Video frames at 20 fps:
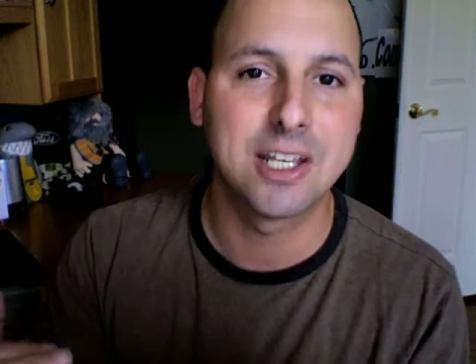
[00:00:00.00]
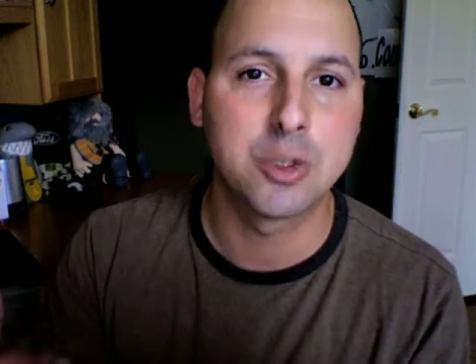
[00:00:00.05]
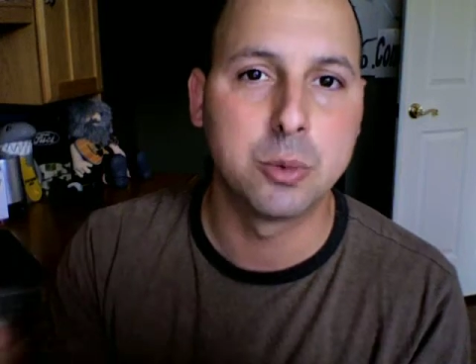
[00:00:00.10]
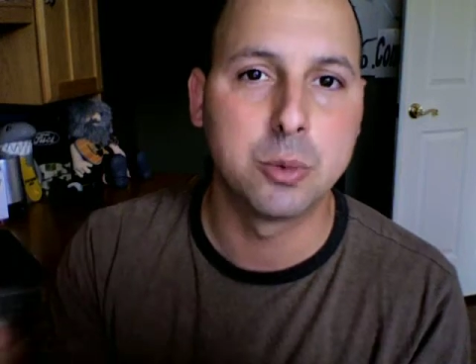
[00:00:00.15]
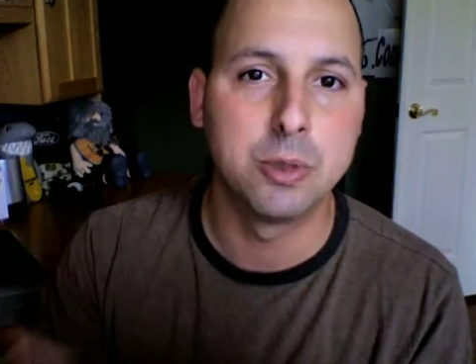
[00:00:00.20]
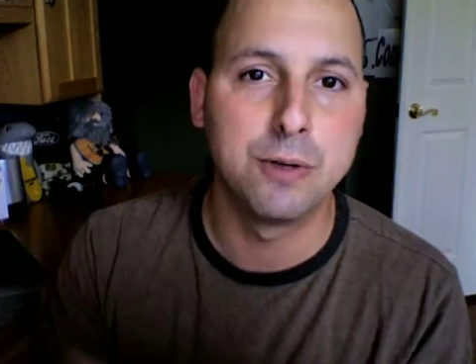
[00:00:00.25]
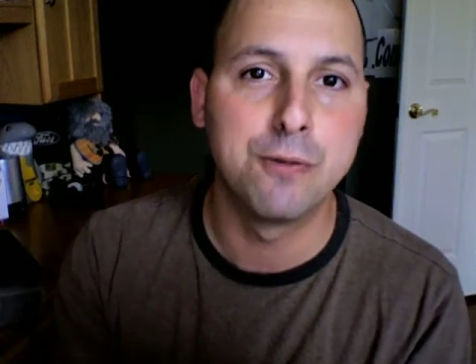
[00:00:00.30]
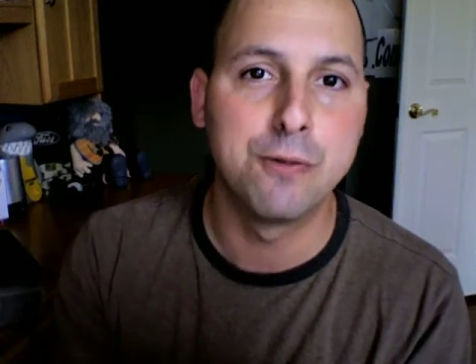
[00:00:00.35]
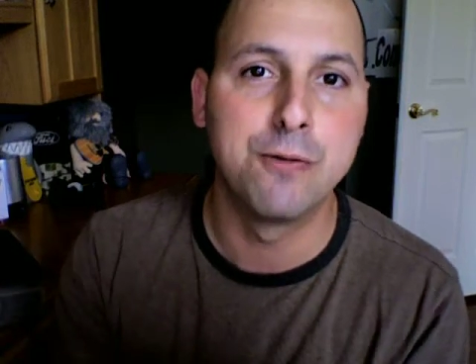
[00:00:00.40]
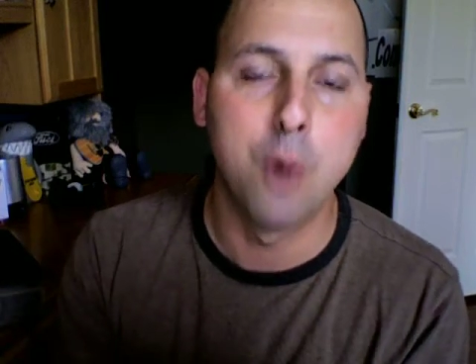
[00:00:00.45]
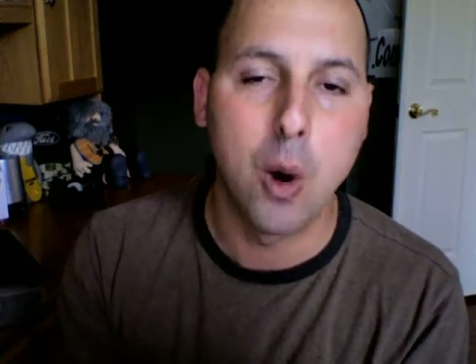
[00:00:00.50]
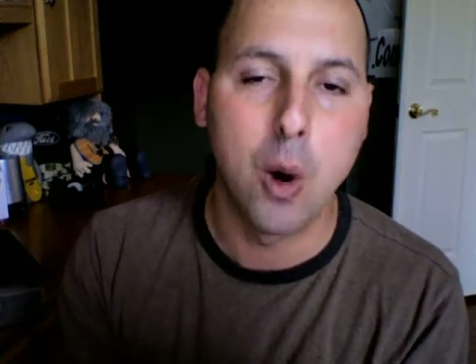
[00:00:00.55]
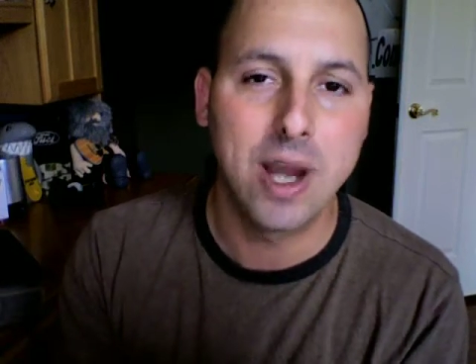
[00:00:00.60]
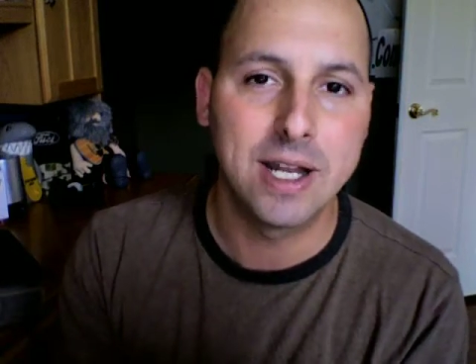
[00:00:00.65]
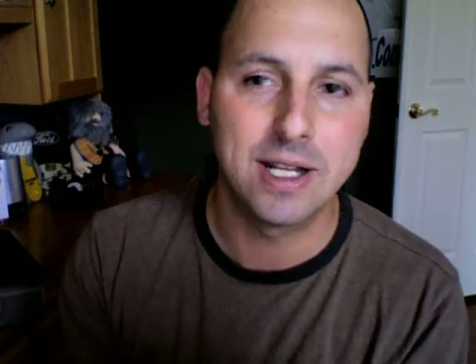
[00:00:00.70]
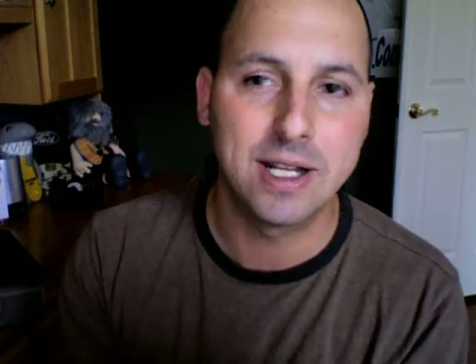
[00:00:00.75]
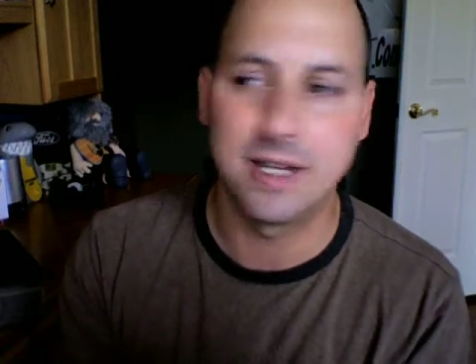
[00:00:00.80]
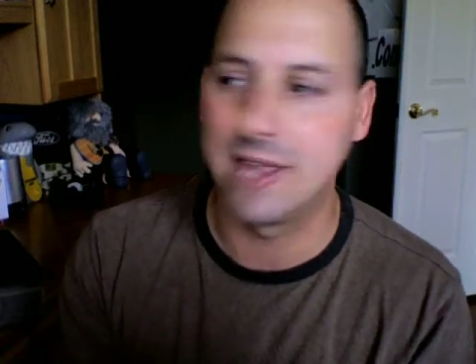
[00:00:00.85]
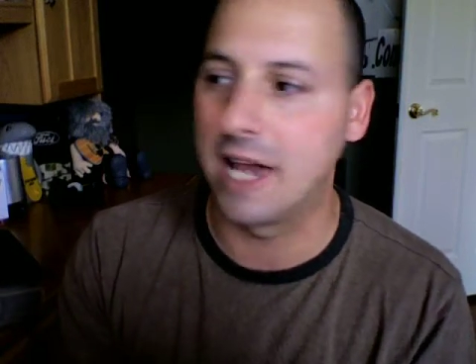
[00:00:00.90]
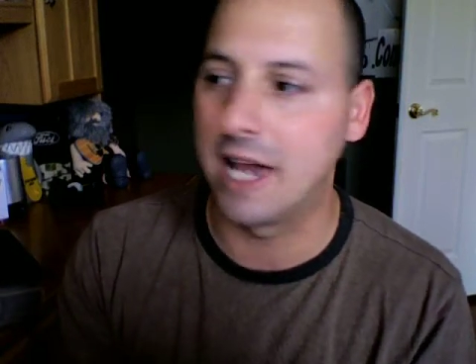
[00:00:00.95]
will be
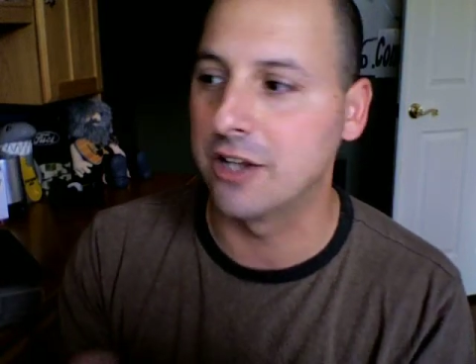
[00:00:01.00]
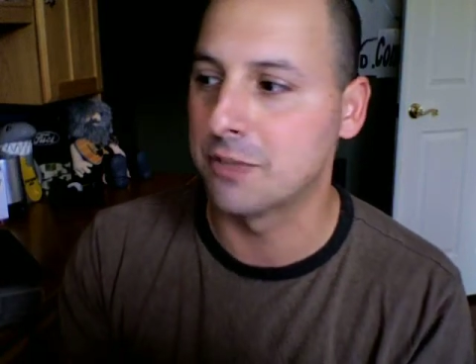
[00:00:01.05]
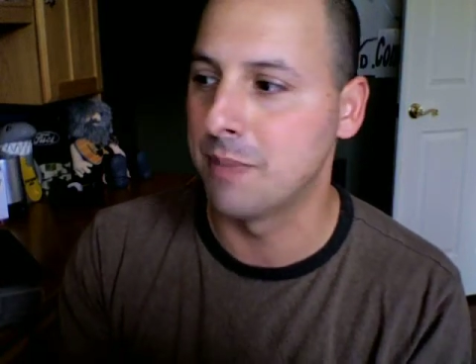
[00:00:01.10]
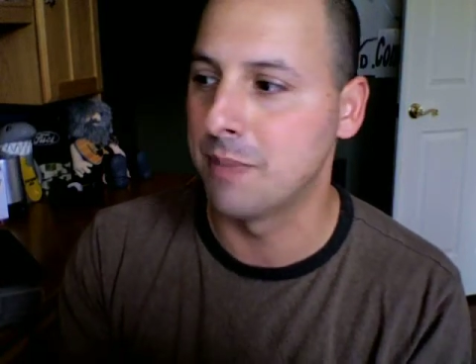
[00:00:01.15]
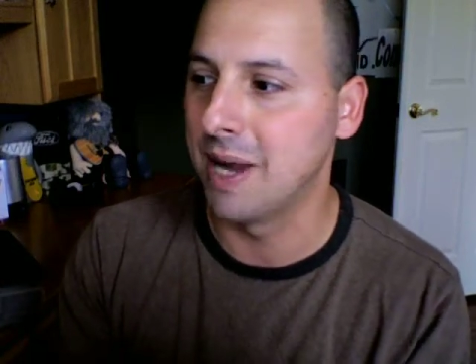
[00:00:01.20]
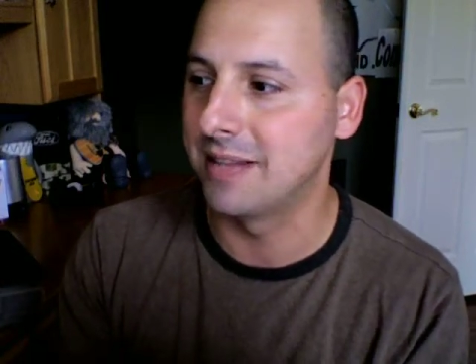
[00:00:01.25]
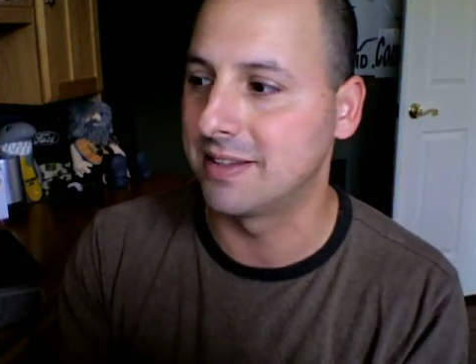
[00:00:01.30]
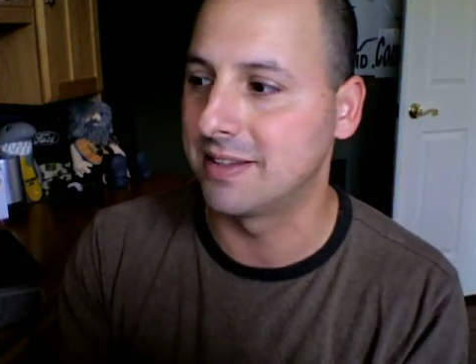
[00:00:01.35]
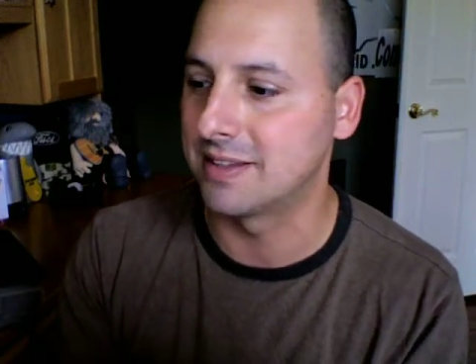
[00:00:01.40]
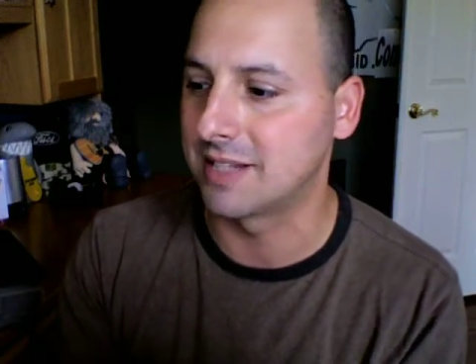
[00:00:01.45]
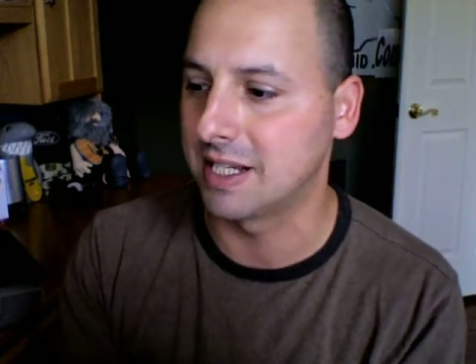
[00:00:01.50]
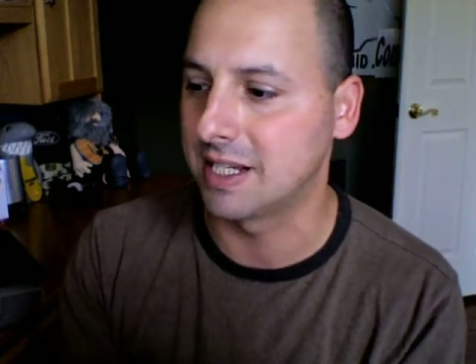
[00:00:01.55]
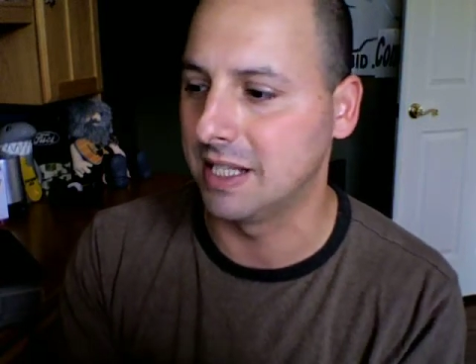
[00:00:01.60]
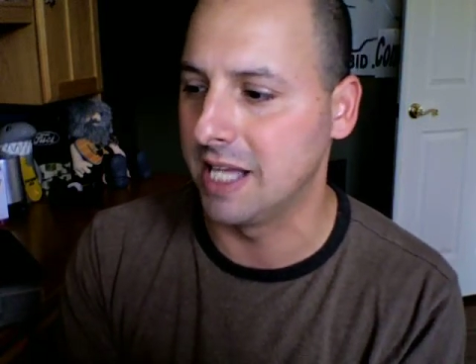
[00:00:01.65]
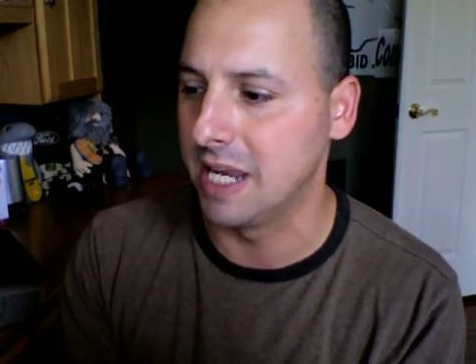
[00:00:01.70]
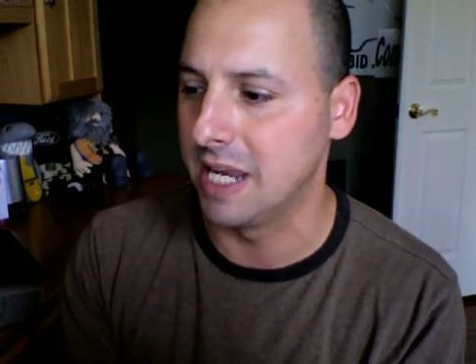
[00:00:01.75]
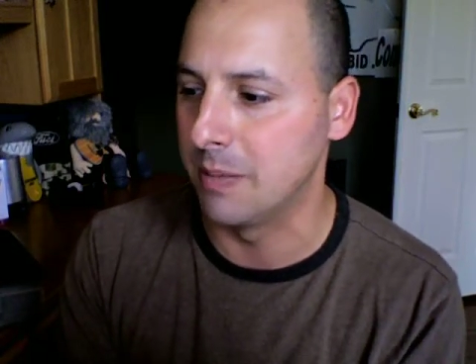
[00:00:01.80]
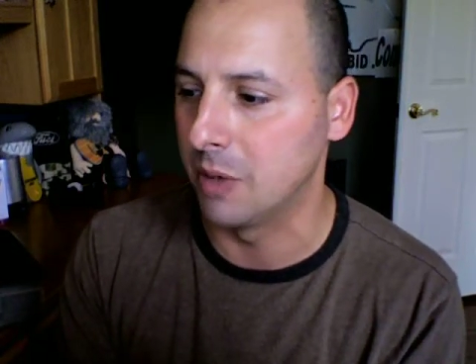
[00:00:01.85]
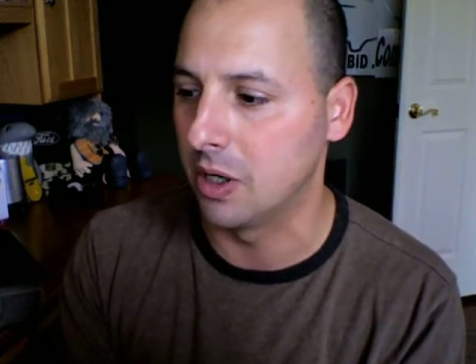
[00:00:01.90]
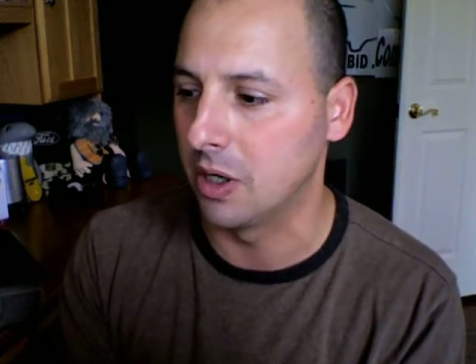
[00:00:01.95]
voided. That is my
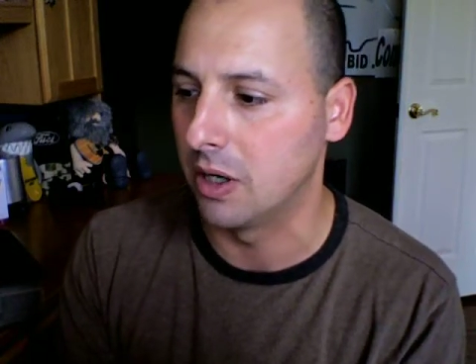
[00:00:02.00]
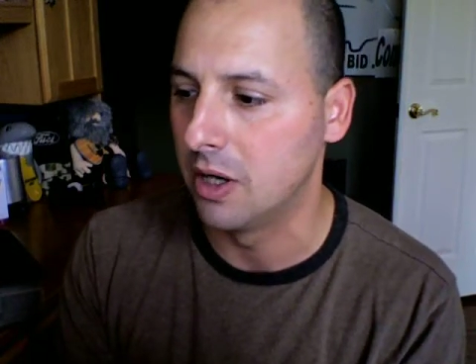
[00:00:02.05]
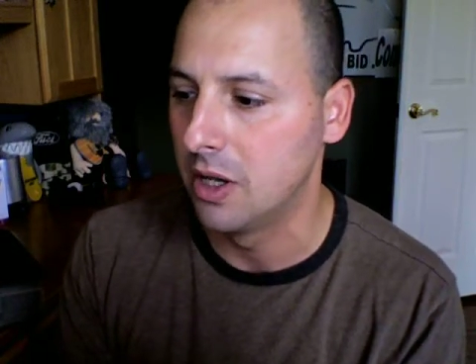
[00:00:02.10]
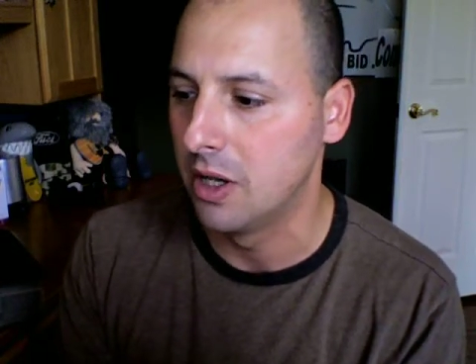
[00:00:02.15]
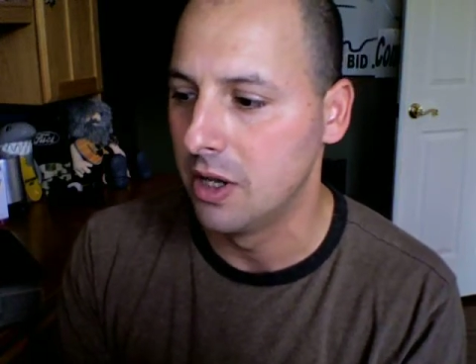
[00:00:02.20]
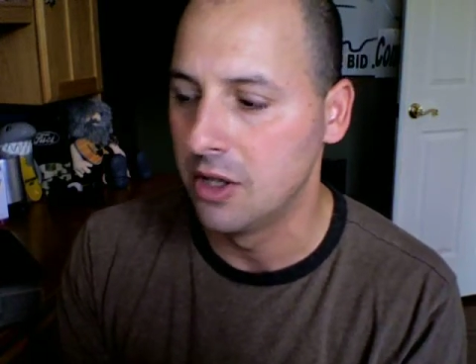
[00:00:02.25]
disclaimer.